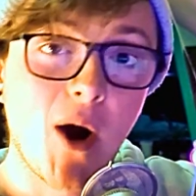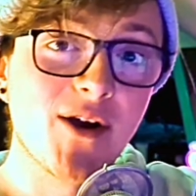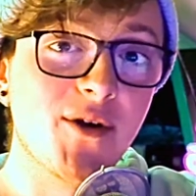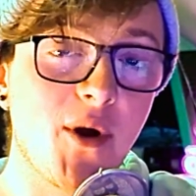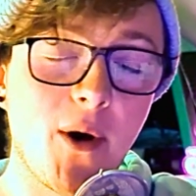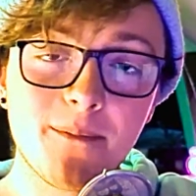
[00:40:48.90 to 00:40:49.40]

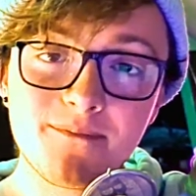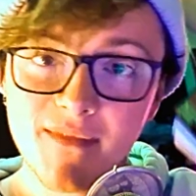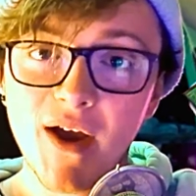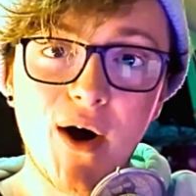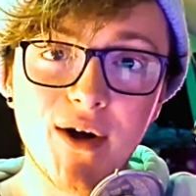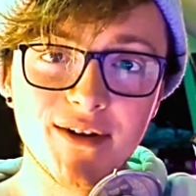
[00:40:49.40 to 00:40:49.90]
or not,
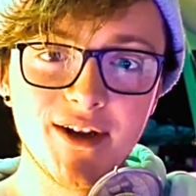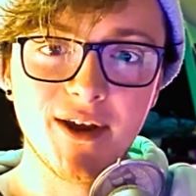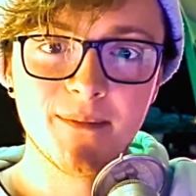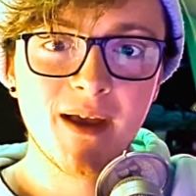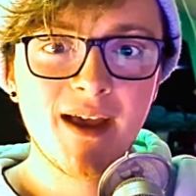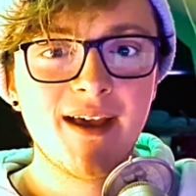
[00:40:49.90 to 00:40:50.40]
aren't you?
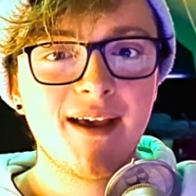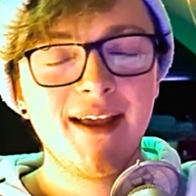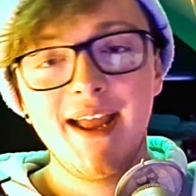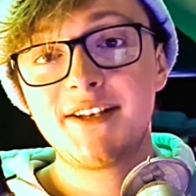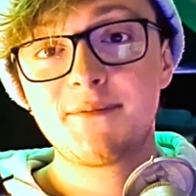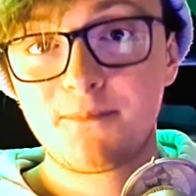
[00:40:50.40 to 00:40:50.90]

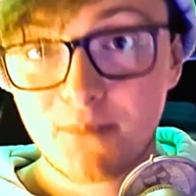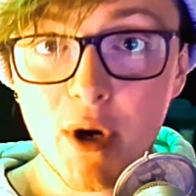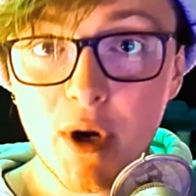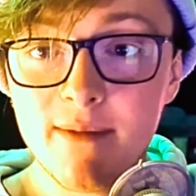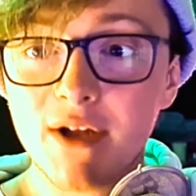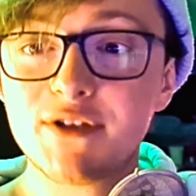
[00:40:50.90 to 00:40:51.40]
It's
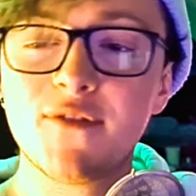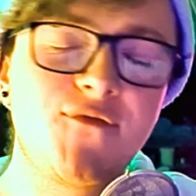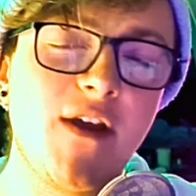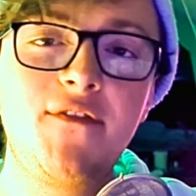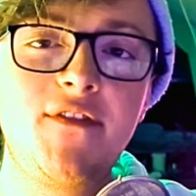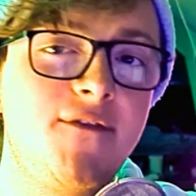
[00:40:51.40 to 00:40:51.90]
pretty much a
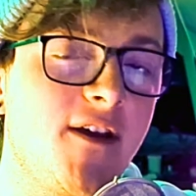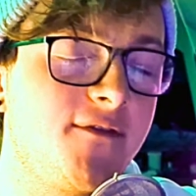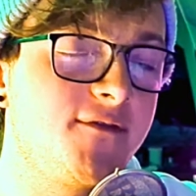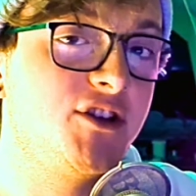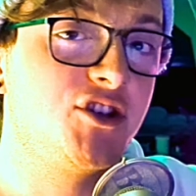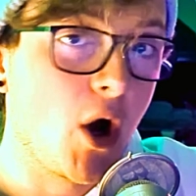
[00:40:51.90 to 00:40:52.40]
fifty
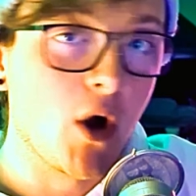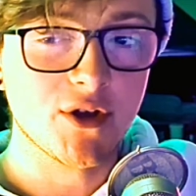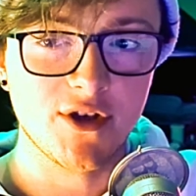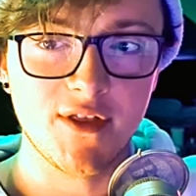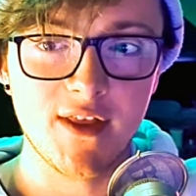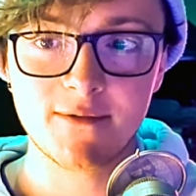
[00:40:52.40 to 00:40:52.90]
fifty chance
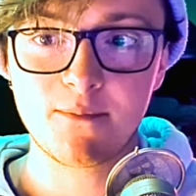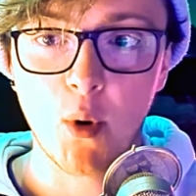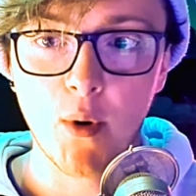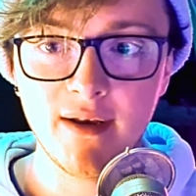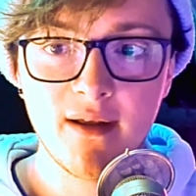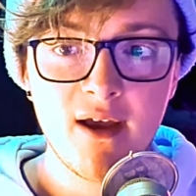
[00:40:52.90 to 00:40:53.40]
at this
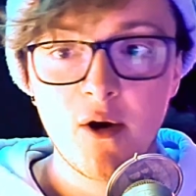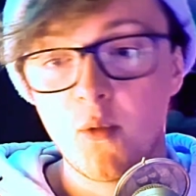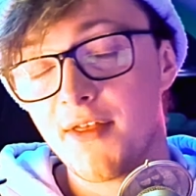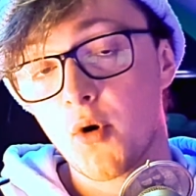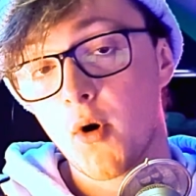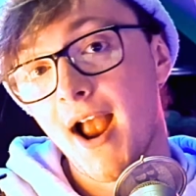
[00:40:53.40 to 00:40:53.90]
point,
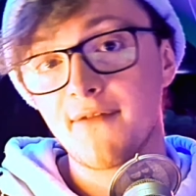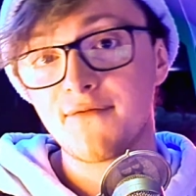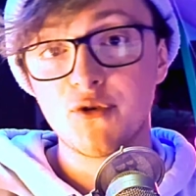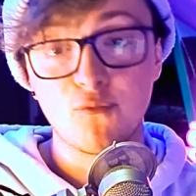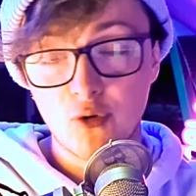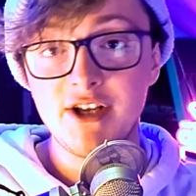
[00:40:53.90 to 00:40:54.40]
whether I have
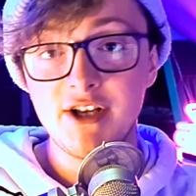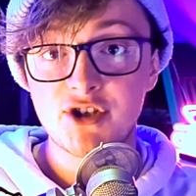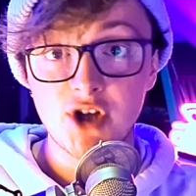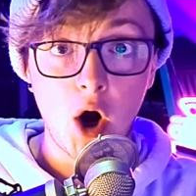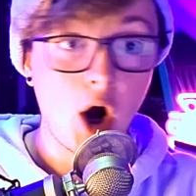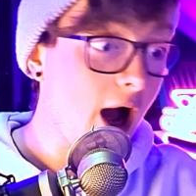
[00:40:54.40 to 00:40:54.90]
to
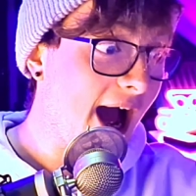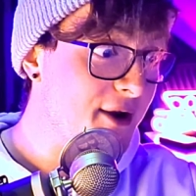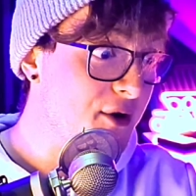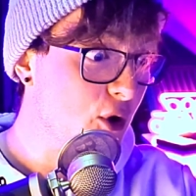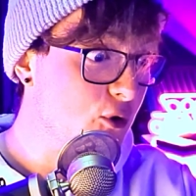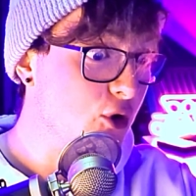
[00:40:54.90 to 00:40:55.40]
restart
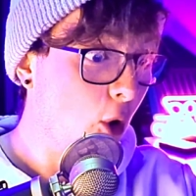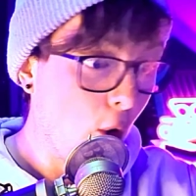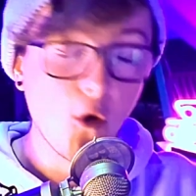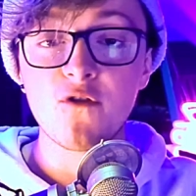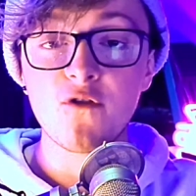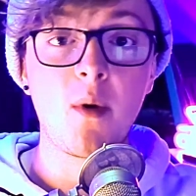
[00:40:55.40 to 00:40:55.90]
and lose
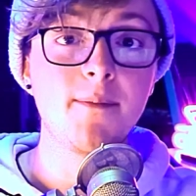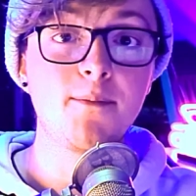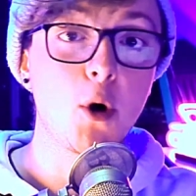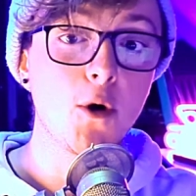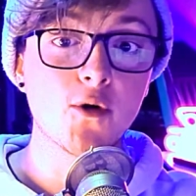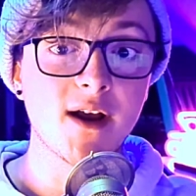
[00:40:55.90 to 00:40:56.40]
all of my
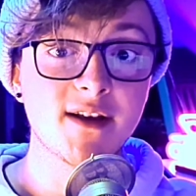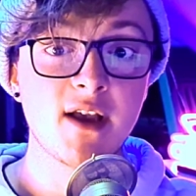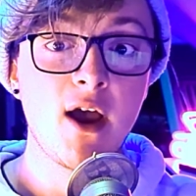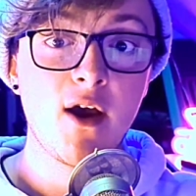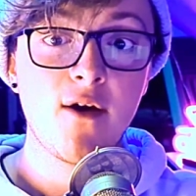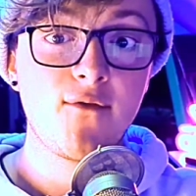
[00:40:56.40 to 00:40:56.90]
progress
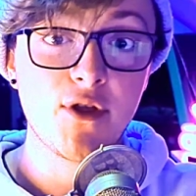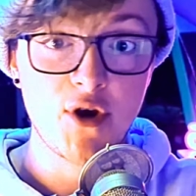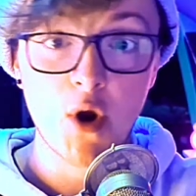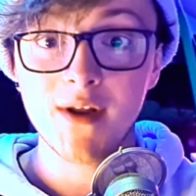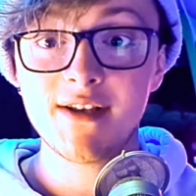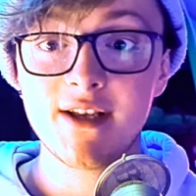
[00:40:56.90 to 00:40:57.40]
for the
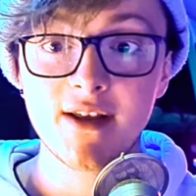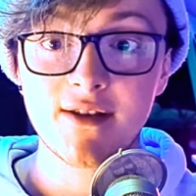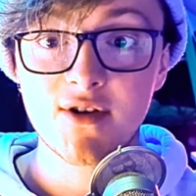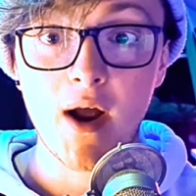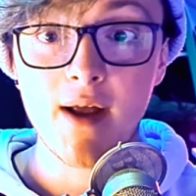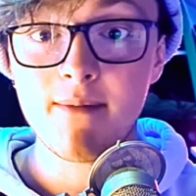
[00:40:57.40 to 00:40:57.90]
ninetieth
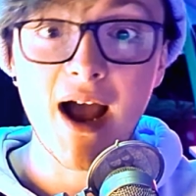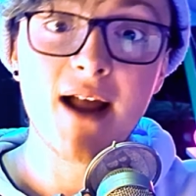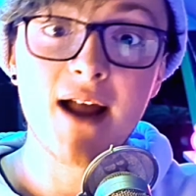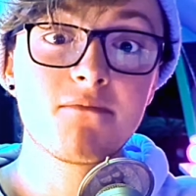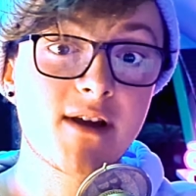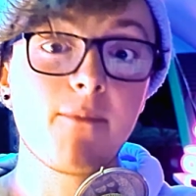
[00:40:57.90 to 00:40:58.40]
time
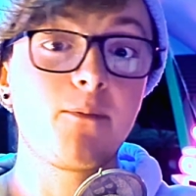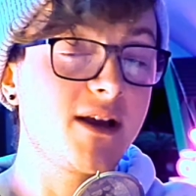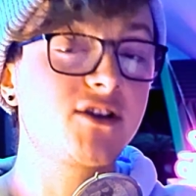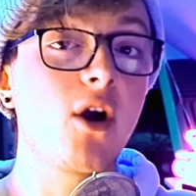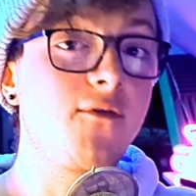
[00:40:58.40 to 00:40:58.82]
and get pissed off